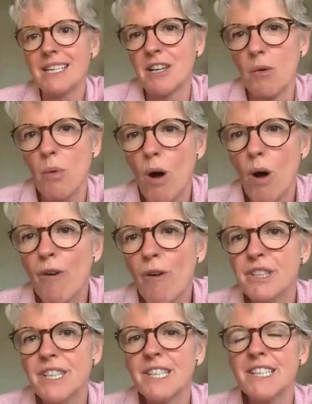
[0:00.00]
companies so
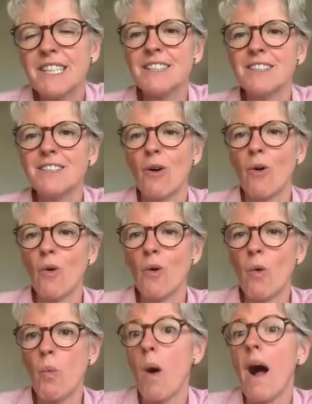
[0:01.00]
often,
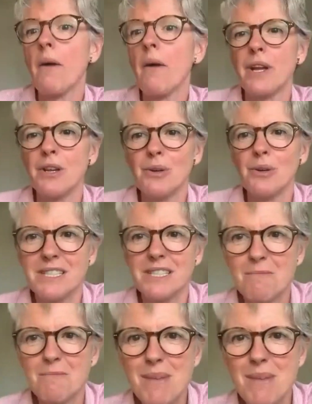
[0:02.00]
or why were
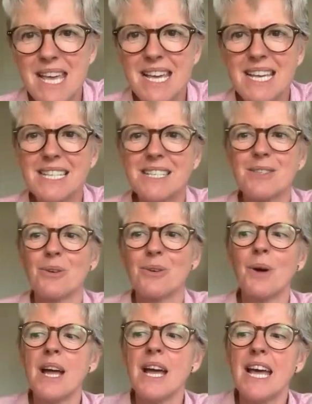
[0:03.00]
you
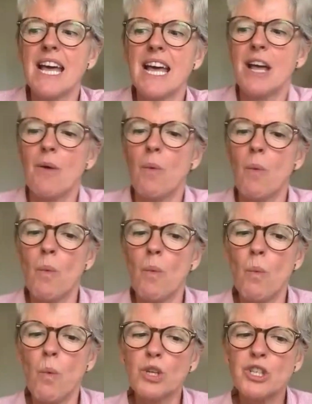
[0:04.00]
dismissed, or
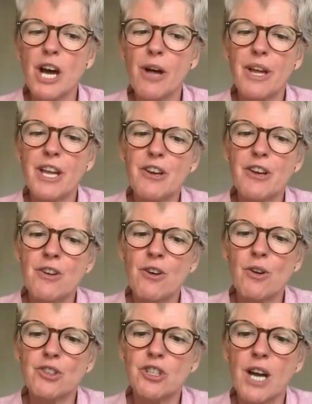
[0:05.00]
watch out that
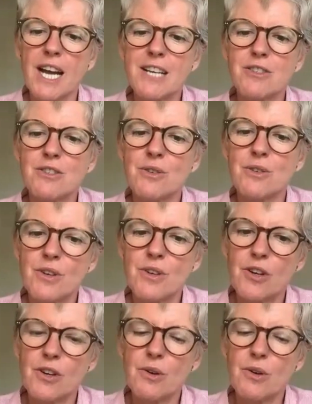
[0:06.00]
you're not
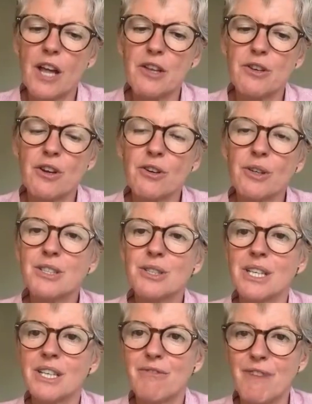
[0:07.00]
that you don't
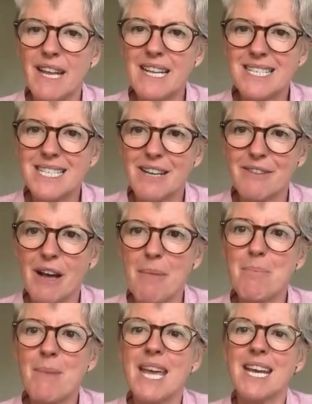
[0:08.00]
go into the
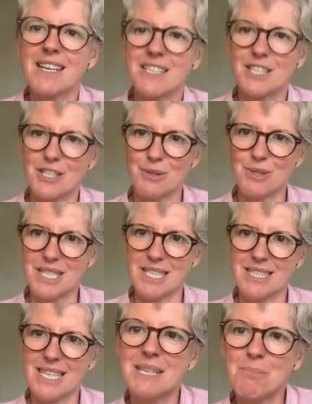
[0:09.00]
defensive and make
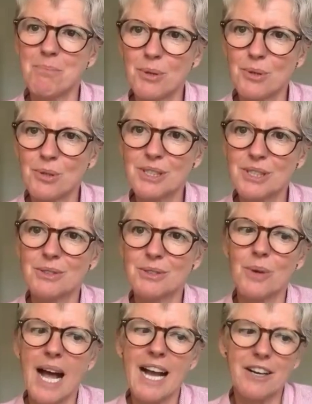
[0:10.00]
excuses. It's
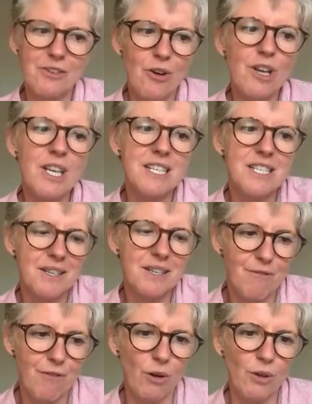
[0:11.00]
important to
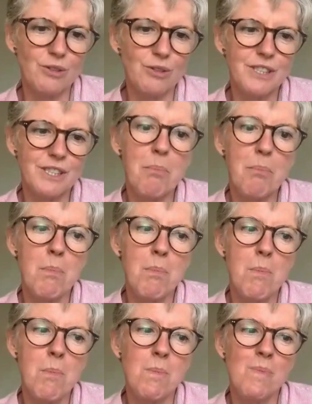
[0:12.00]
acknowledge faults